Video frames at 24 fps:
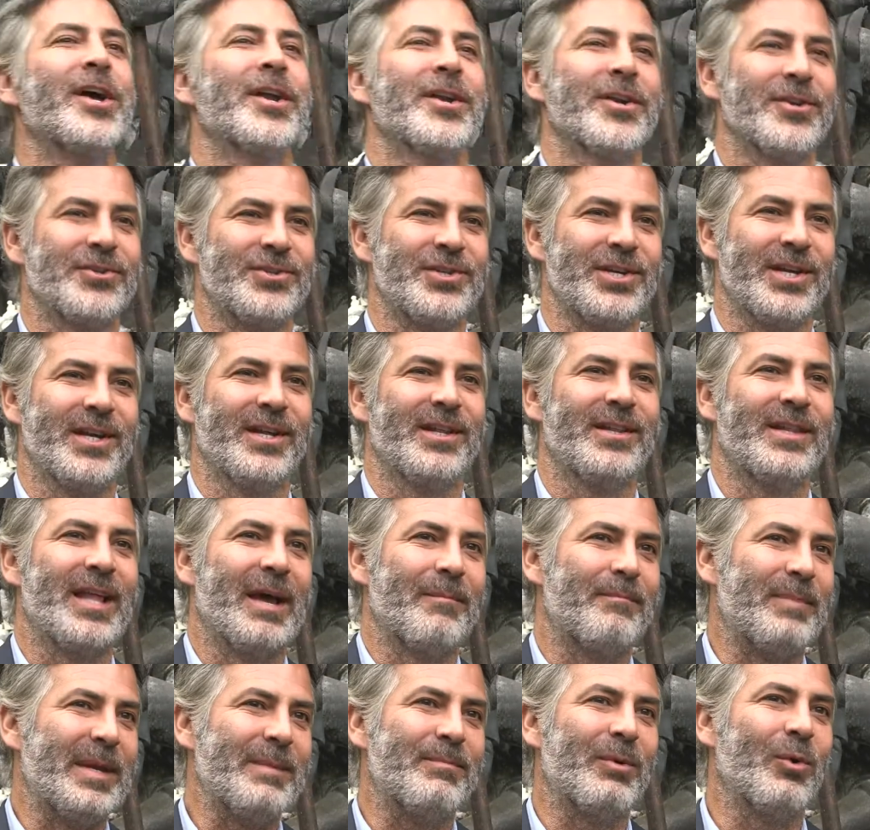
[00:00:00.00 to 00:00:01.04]
energy
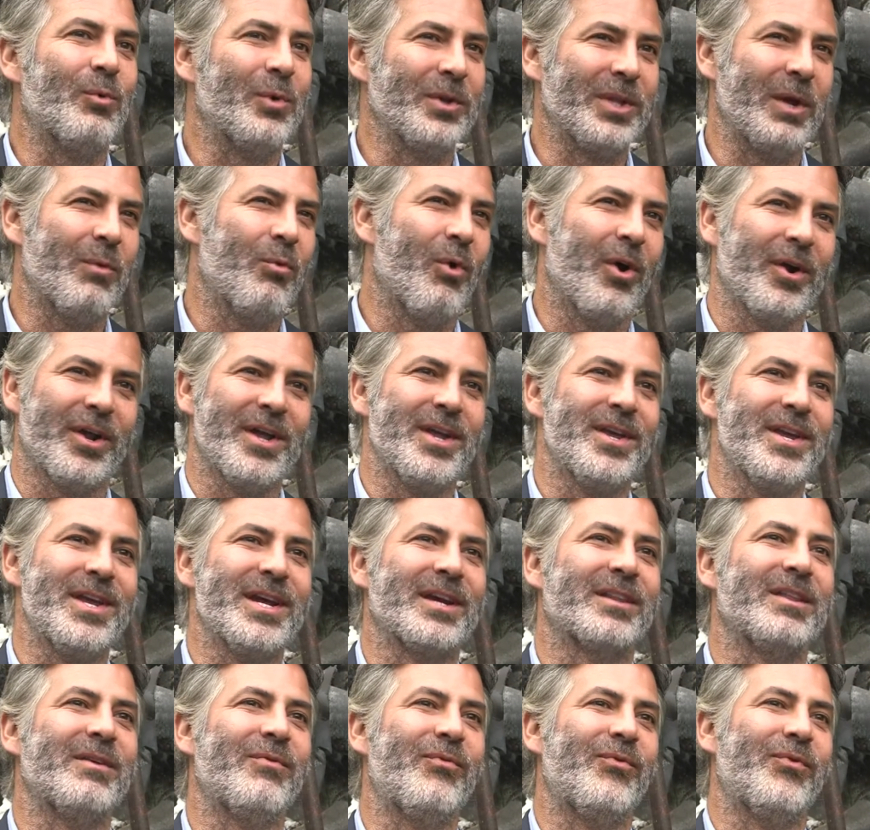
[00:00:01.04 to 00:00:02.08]
that people, when they walk in
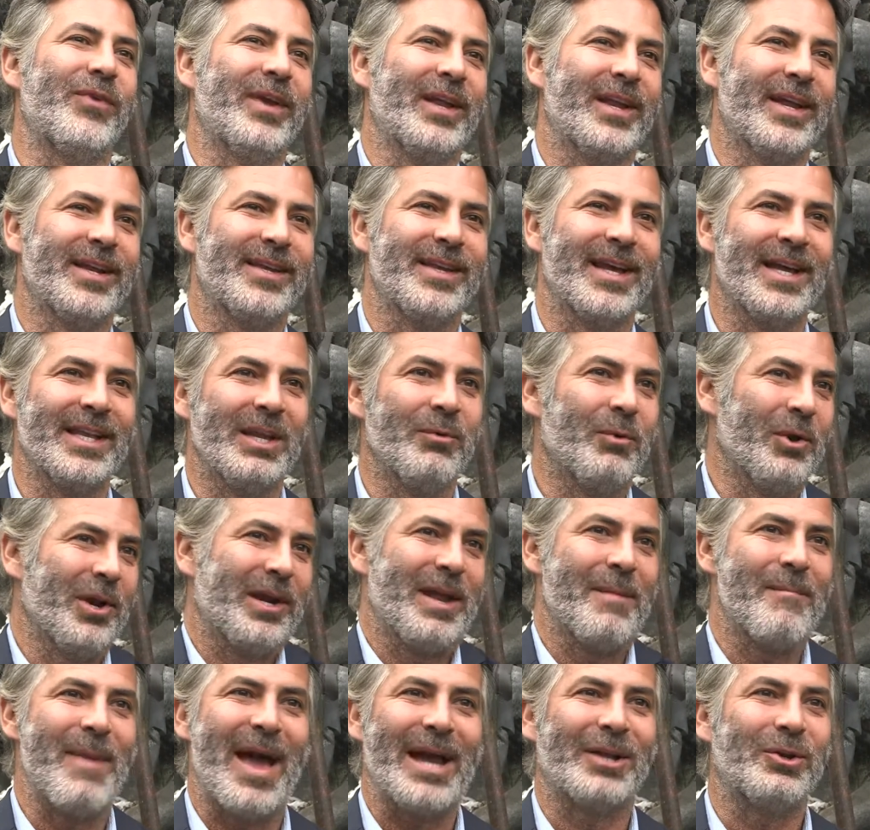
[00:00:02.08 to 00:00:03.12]
here, they feel it, and they want
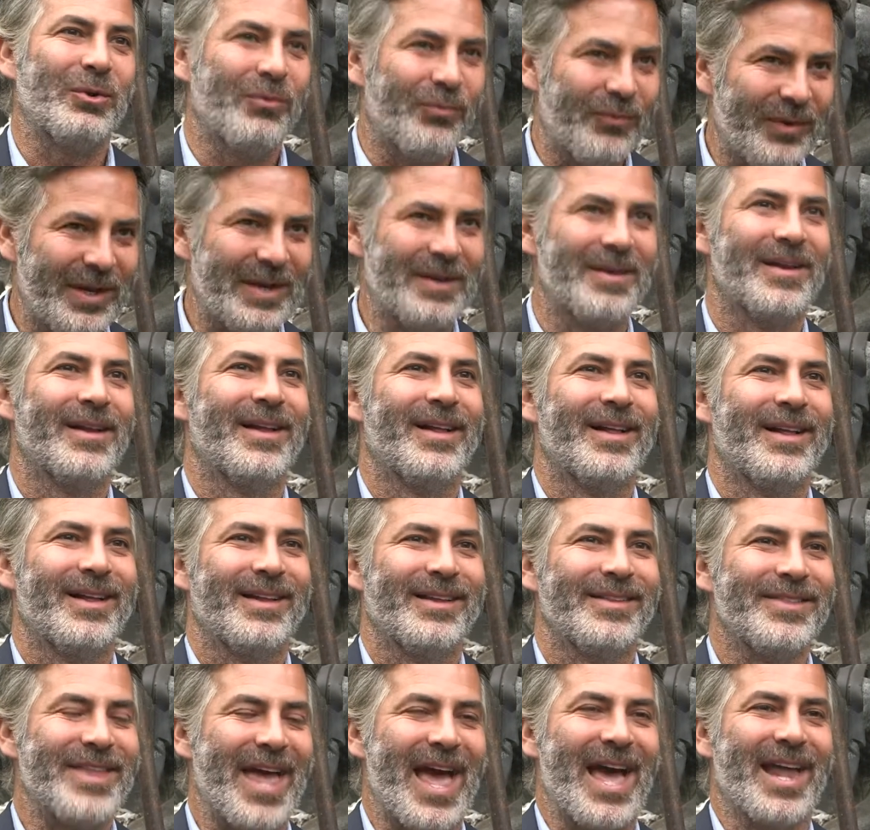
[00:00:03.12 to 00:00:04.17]
to come back to feel
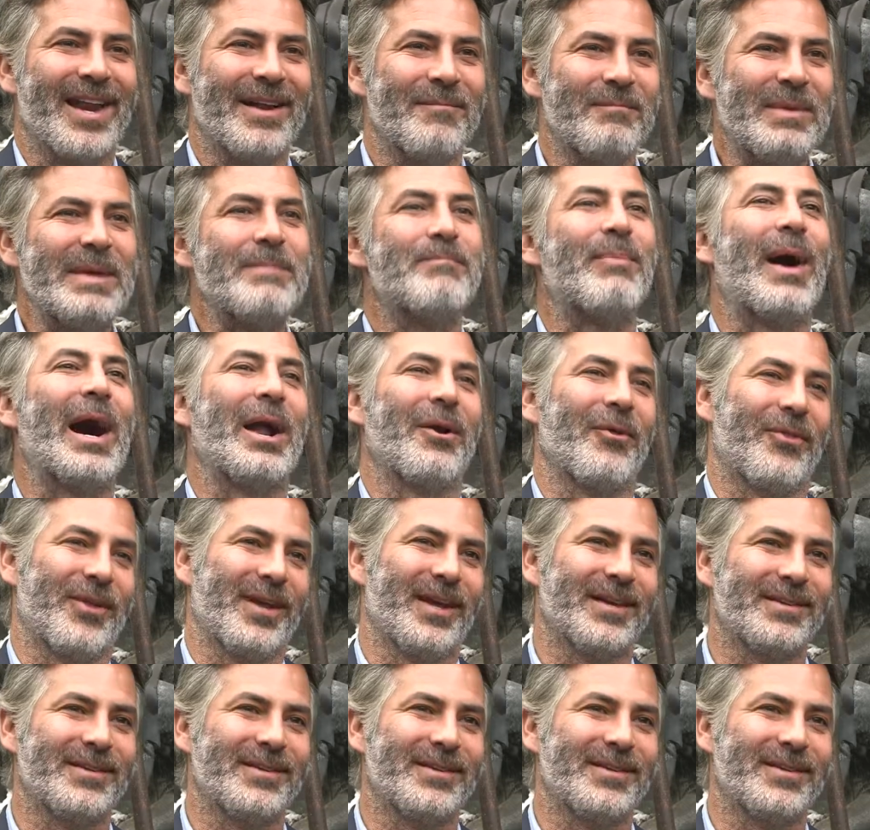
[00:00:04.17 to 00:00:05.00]
that and be part of